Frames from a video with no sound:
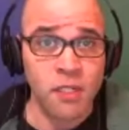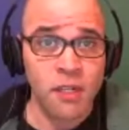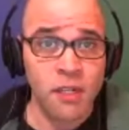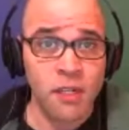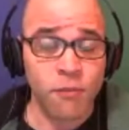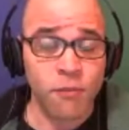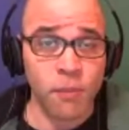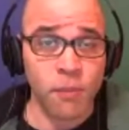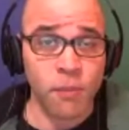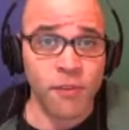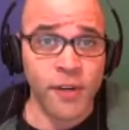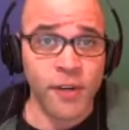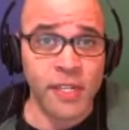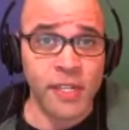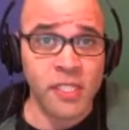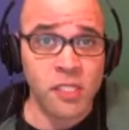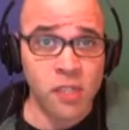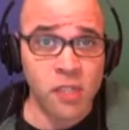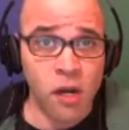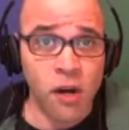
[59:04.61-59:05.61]
from the very
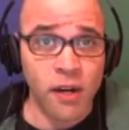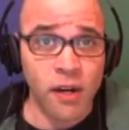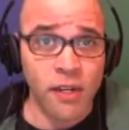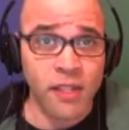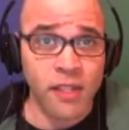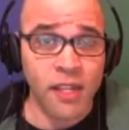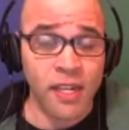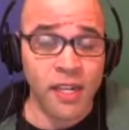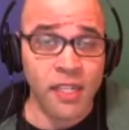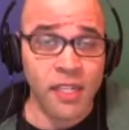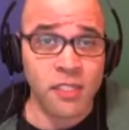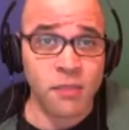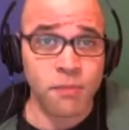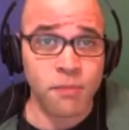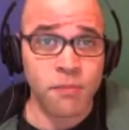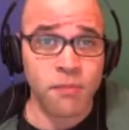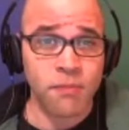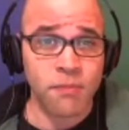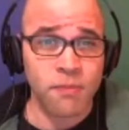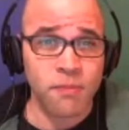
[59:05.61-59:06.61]
start, then it's
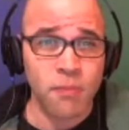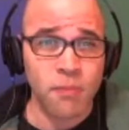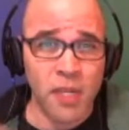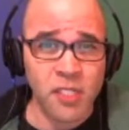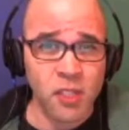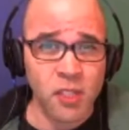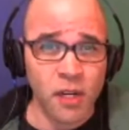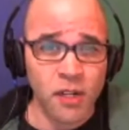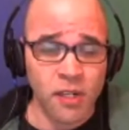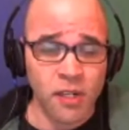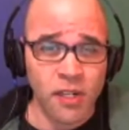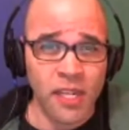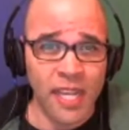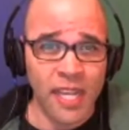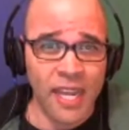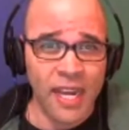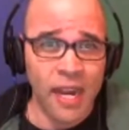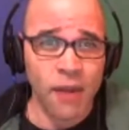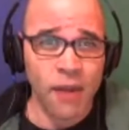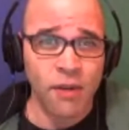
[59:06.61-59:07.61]
much harder to get
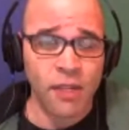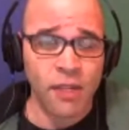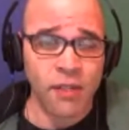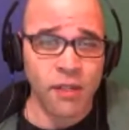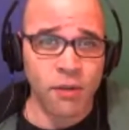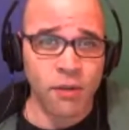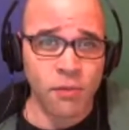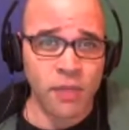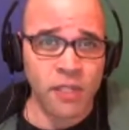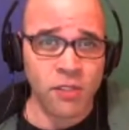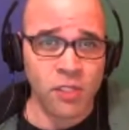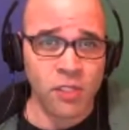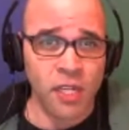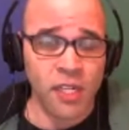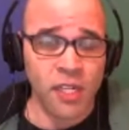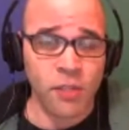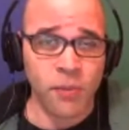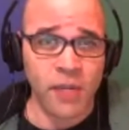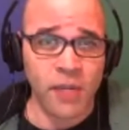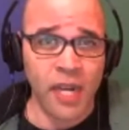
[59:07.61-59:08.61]
out a real
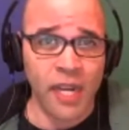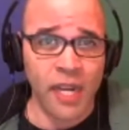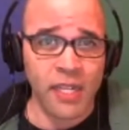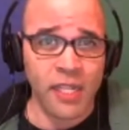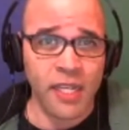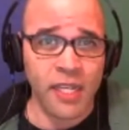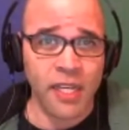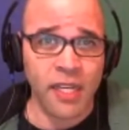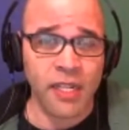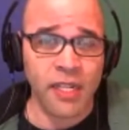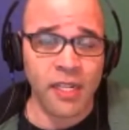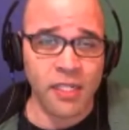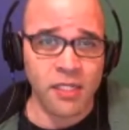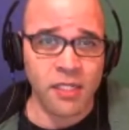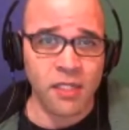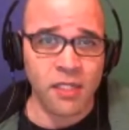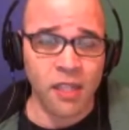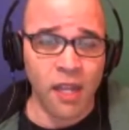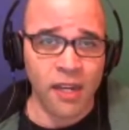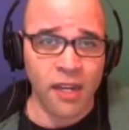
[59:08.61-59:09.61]
genuine idea, and it's a
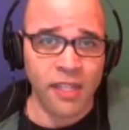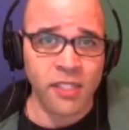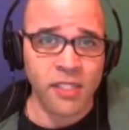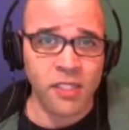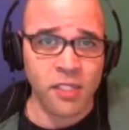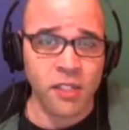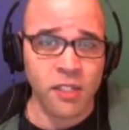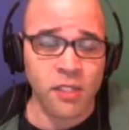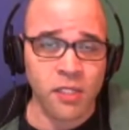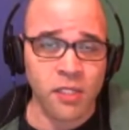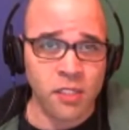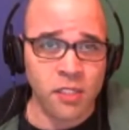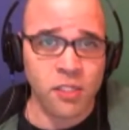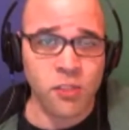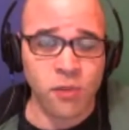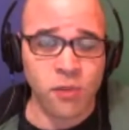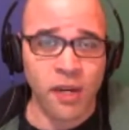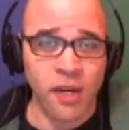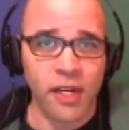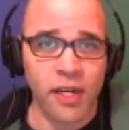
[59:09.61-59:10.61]
lot easier to just
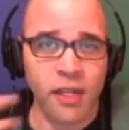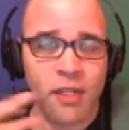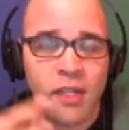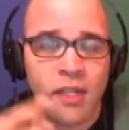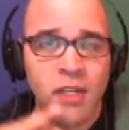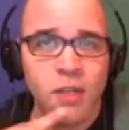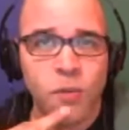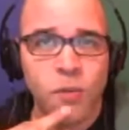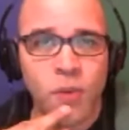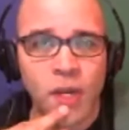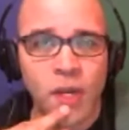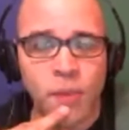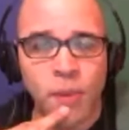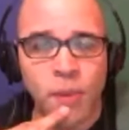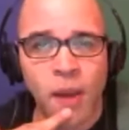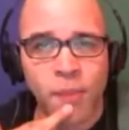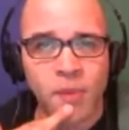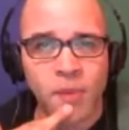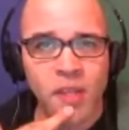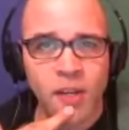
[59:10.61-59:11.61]
try to win a
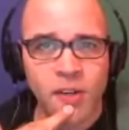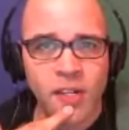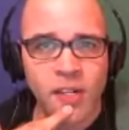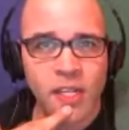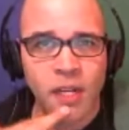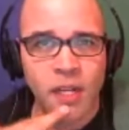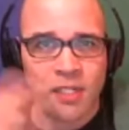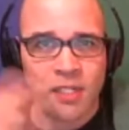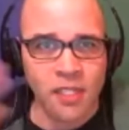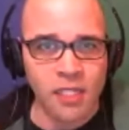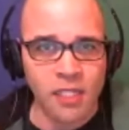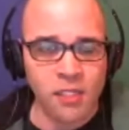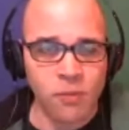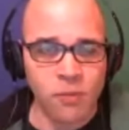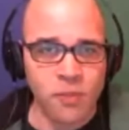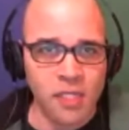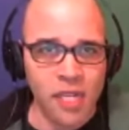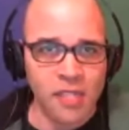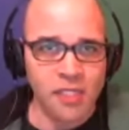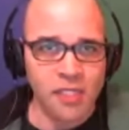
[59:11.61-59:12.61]
popularity contest,
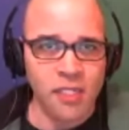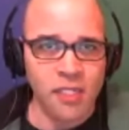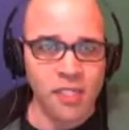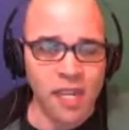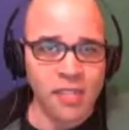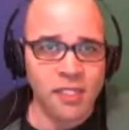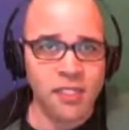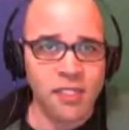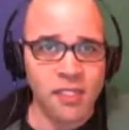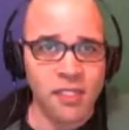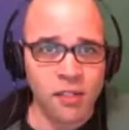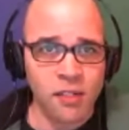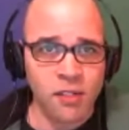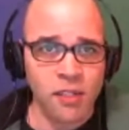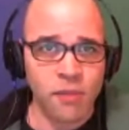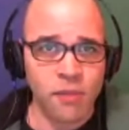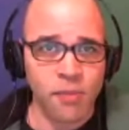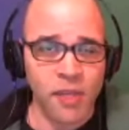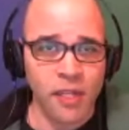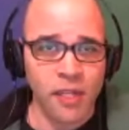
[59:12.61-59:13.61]
which hasn't necessarily
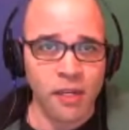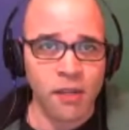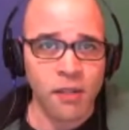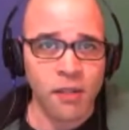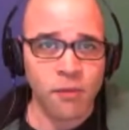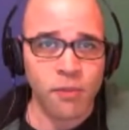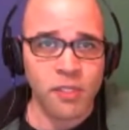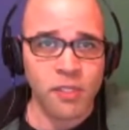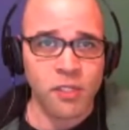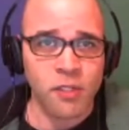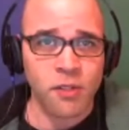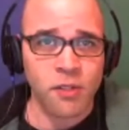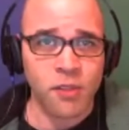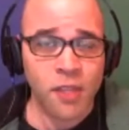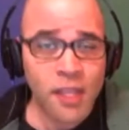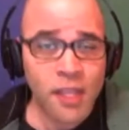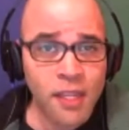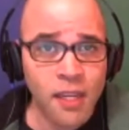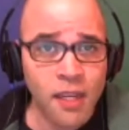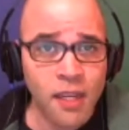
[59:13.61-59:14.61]
been what you're
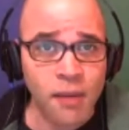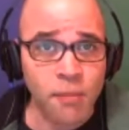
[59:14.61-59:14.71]
thinking, but